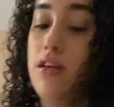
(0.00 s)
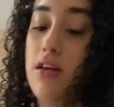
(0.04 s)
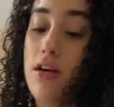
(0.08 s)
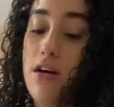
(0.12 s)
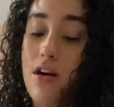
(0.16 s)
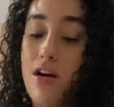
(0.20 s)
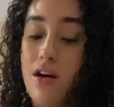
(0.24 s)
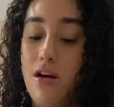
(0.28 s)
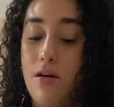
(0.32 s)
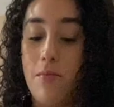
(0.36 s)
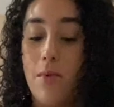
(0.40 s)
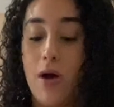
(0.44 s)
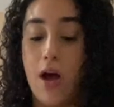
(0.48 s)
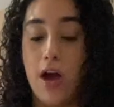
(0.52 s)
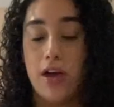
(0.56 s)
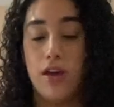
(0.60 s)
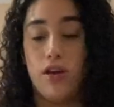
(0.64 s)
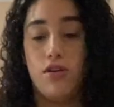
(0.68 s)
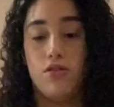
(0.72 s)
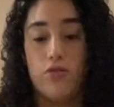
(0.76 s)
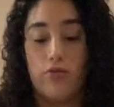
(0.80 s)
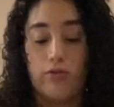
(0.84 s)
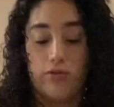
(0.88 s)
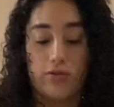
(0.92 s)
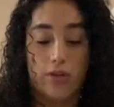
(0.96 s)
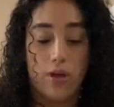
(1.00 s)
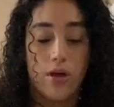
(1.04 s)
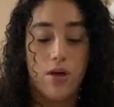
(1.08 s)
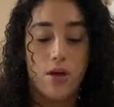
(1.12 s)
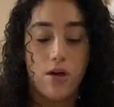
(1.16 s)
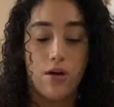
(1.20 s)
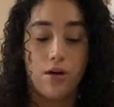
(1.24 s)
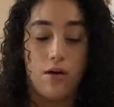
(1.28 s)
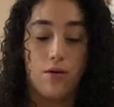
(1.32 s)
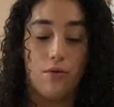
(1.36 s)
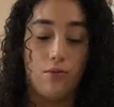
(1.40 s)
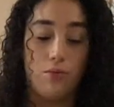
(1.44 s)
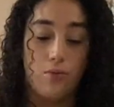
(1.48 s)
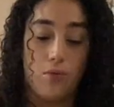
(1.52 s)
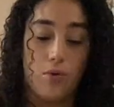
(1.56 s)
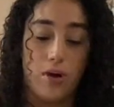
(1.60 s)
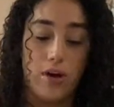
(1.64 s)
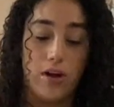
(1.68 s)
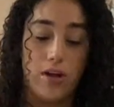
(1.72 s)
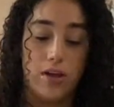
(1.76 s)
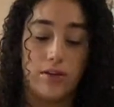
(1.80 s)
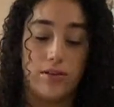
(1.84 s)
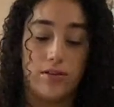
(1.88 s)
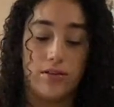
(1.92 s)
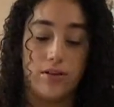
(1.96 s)
I use
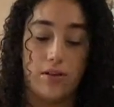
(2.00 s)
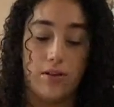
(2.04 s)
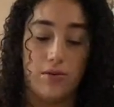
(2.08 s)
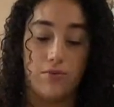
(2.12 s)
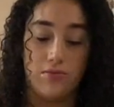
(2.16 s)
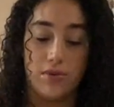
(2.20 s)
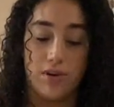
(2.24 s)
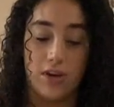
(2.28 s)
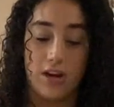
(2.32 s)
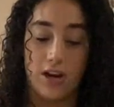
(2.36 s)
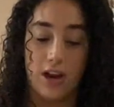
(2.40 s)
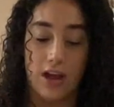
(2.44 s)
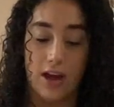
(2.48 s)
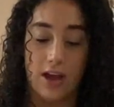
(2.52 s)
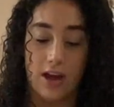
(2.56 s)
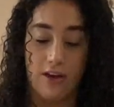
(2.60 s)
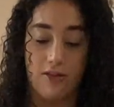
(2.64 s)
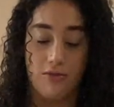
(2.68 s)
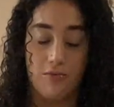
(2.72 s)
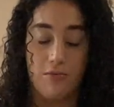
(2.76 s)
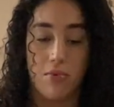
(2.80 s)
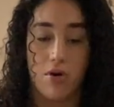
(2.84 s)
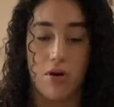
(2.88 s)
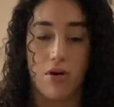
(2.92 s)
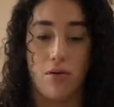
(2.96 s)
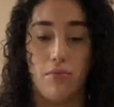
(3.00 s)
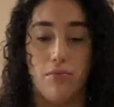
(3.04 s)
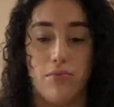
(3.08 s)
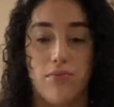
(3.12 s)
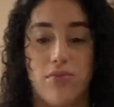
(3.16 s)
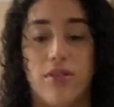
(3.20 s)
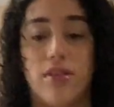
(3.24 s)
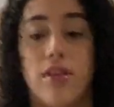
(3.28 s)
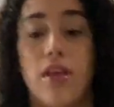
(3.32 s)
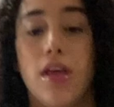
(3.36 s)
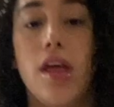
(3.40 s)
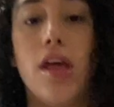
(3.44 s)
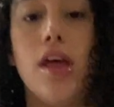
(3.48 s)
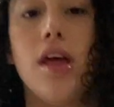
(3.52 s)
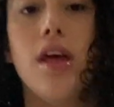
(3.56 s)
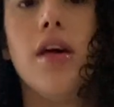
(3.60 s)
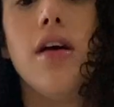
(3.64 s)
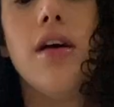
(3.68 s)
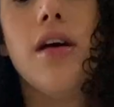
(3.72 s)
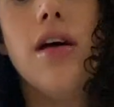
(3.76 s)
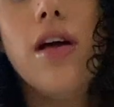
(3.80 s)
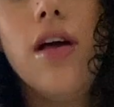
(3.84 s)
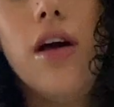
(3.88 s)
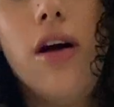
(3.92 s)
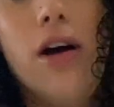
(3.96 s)
1 to 1.5 pumps
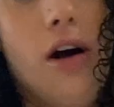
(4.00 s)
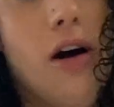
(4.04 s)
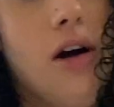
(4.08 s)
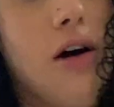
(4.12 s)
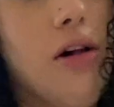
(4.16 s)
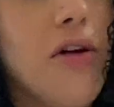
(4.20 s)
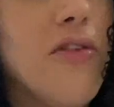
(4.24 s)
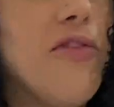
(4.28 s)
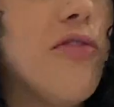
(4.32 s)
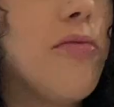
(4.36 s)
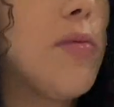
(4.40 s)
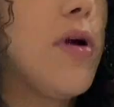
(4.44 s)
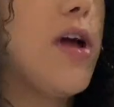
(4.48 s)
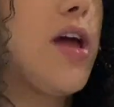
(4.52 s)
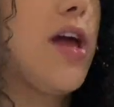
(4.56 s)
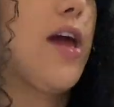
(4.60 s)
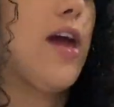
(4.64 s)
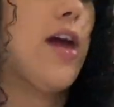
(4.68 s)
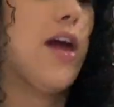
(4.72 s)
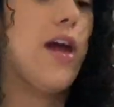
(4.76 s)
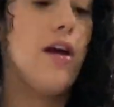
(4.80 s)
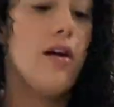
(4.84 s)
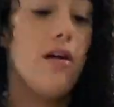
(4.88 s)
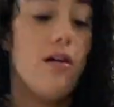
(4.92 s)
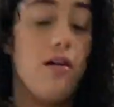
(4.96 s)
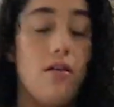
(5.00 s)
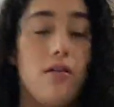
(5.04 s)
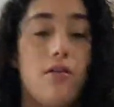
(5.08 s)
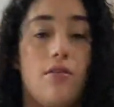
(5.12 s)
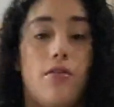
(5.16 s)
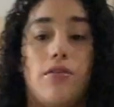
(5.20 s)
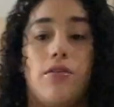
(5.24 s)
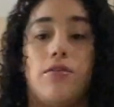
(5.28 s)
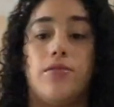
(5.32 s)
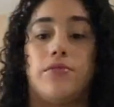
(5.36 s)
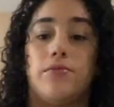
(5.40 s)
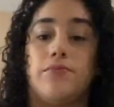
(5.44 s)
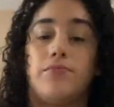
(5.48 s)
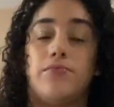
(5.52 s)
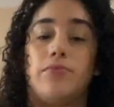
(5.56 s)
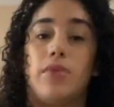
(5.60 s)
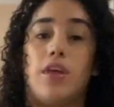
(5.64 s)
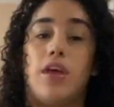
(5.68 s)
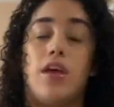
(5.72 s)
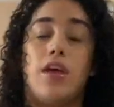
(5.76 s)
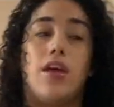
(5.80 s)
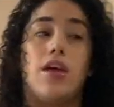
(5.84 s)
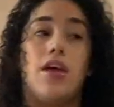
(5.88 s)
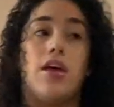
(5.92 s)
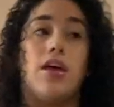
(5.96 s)
all over my hair,
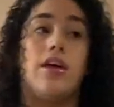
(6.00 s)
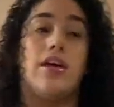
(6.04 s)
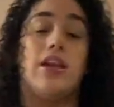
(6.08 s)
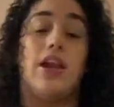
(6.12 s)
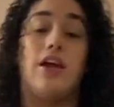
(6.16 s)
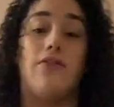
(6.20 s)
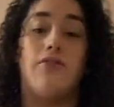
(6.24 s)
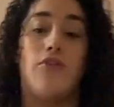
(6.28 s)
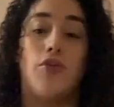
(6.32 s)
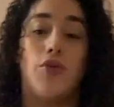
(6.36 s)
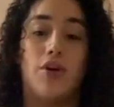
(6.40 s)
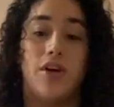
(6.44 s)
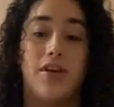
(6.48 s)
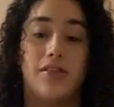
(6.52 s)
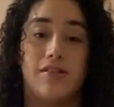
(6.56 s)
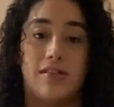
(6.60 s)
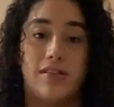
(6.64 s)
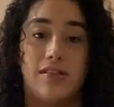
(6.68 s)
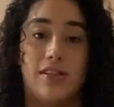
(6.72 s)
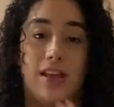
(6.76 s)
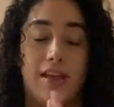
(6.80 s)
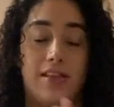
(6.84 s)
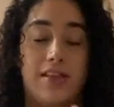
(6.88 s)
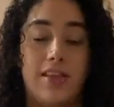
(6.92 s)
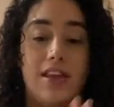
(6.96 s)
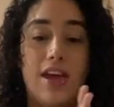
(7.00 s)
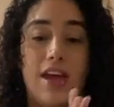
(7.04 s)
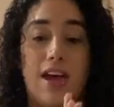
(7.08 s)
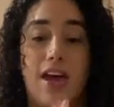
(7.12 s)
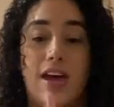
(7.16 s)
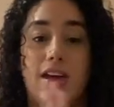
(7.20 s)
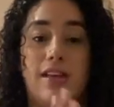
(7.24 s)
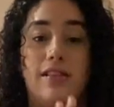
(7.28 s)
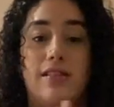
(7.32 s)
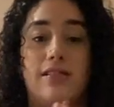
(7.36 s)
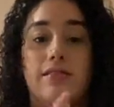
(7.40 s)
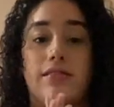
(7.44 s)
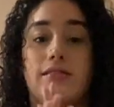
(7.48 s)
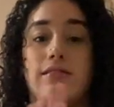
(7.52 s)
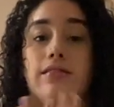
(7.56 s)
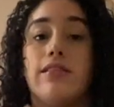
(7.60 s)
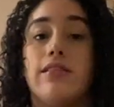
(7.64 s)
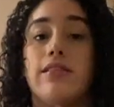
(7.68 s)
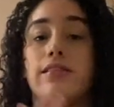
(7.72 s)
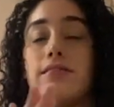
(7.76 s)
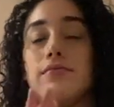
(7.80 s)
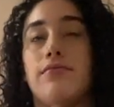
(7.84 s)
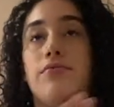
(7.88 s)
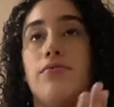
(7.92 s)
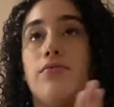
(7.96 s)
and I focus this at the ends
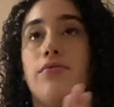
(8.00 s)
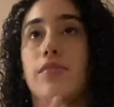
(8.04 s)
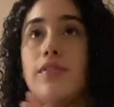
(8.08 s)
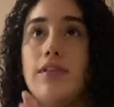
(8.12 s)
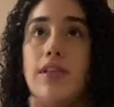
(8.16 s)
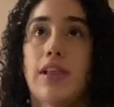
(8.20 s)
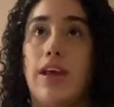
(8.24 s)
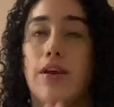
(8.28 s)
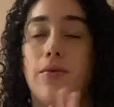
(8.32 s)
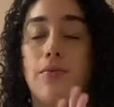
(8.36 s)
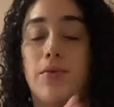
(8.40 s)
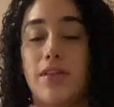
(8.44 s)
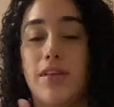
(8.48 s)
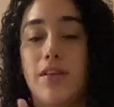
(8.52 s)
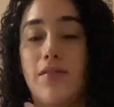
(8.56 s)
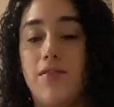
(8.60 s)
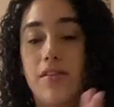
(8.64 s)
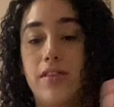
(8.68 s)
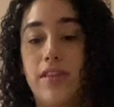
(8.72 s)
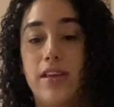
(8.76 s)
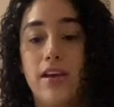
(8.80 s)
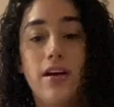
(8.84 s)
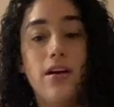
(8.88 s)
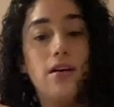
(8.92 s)
like with everything